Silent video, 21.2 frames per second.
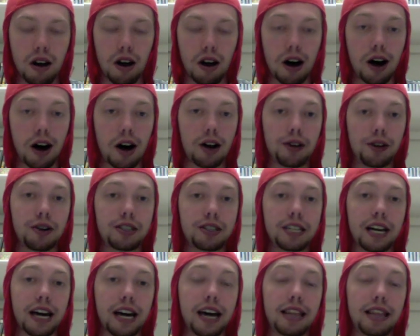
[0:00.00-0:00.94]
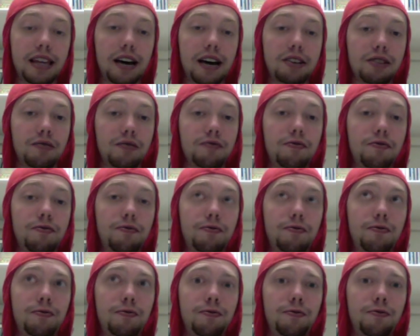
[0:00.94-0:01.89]
uh,
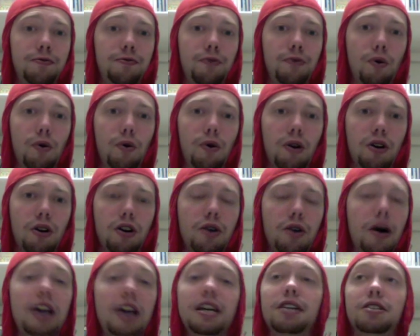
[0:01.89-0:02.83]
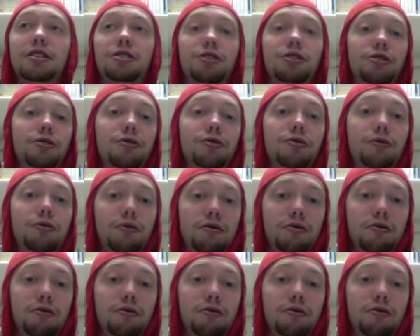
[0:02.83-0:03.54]
8004, no 8002